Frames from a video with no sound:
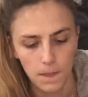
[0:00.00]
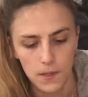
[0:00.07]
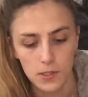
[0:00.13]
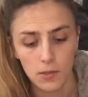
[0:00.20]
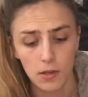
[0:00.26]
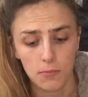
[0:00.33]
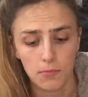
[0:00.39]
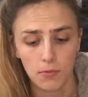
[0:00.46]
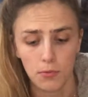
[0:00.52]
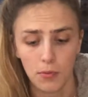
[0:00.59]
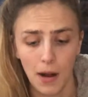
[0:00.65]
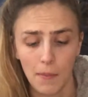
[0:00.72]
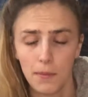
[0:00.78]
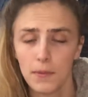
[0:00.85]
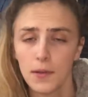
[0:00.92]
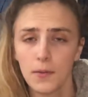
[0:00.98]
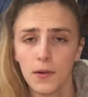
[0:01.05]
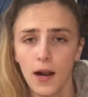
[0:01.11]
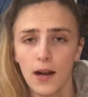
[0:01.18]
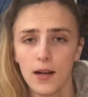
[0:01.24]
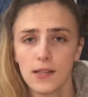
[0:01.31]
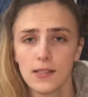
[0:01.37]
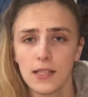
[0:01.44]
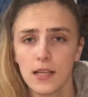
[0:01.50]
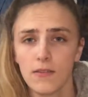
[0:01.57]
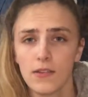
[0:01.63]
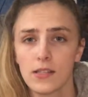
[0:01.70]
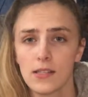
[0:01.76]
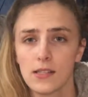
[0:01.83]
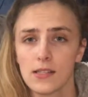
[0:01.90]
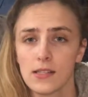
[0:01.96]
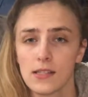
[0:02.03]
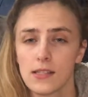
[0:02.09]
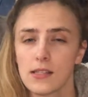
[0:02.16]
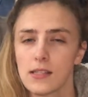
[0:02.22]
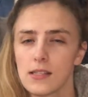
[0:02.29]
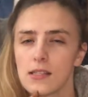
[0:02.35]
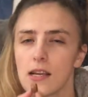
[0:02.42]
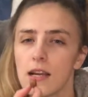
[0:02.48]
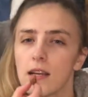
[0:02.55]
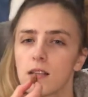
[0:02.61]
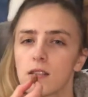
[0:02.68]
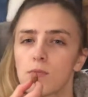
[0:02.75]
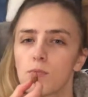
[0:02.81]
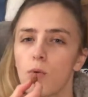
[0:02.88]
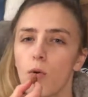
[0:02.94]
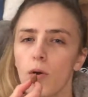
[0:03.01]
So I probably would honestly give this a 6.